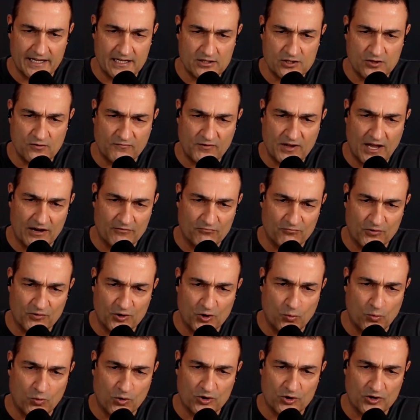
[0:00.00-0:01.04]
You've got real
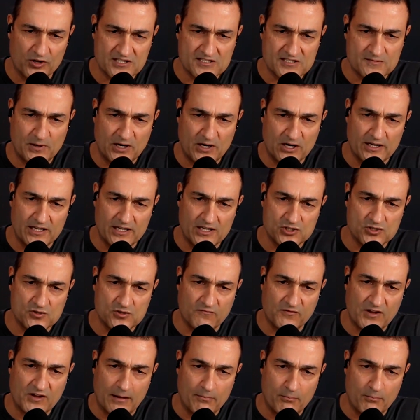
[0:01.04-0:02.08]
world experience. You've
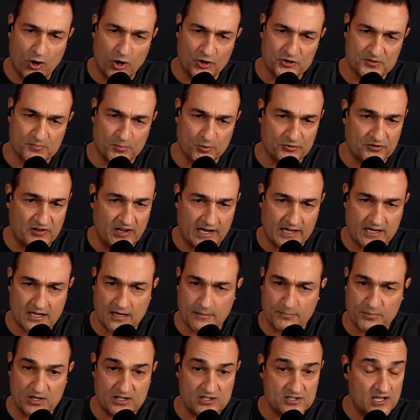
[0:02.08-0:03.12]
got multiple tech
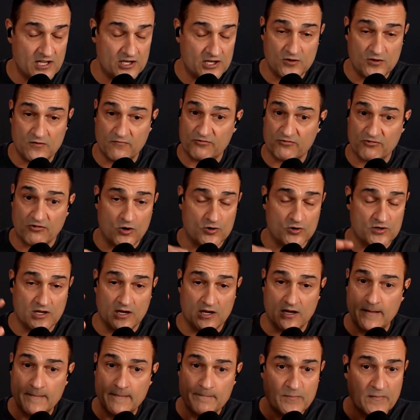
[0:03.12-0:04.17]
companies that you've grown to
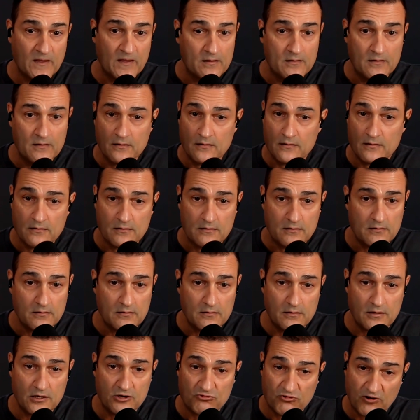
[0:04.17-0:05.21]

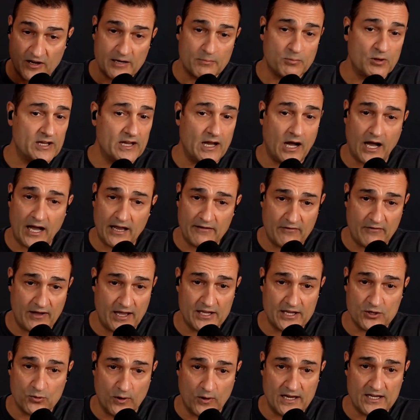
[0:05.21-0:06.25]
incredibly high
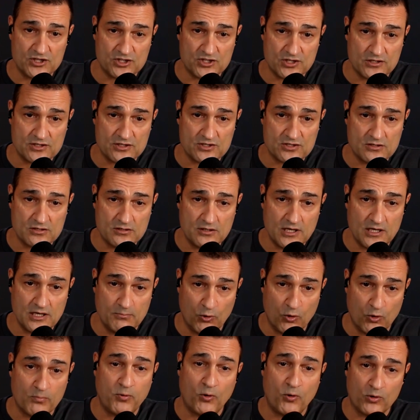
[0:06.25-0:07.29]
valuations, and more
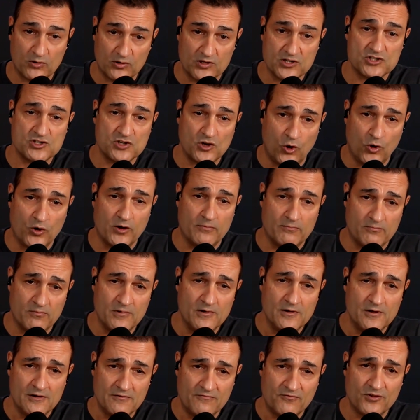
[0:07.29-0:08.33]
importantly, sold them
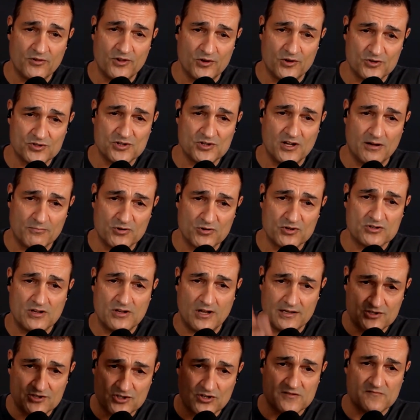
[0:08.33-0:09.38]
for those numbers, not
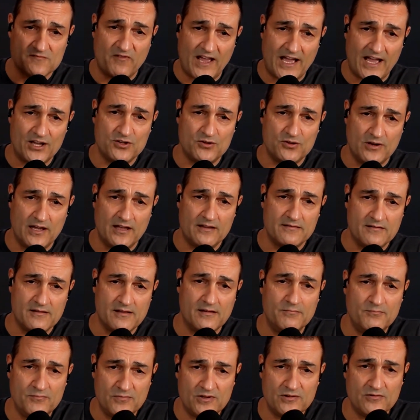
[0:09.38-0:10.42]
just valued at,
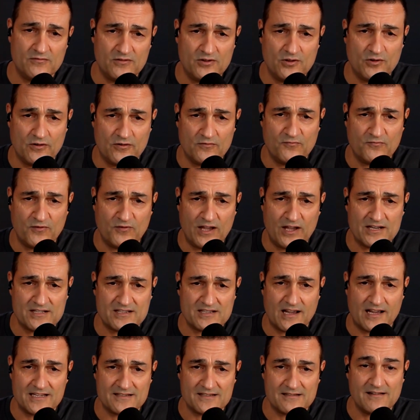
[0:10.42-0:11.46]
you've had
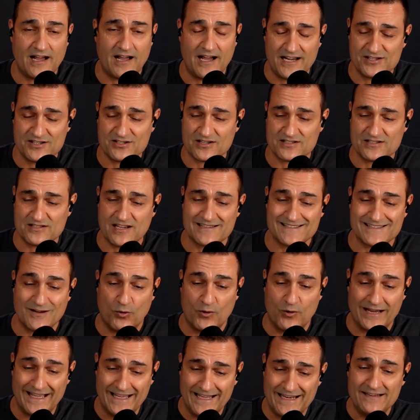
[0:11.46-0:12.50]
high success
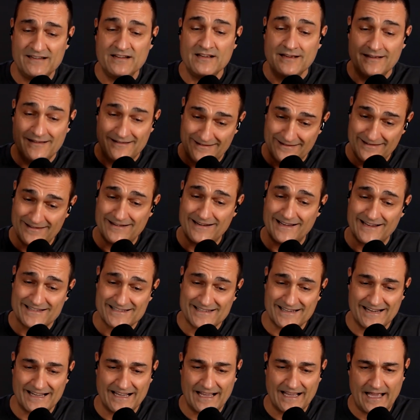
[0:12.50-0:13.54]
going in and
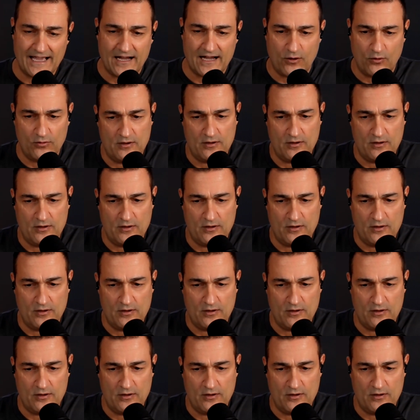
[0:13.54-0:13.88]
exiting out.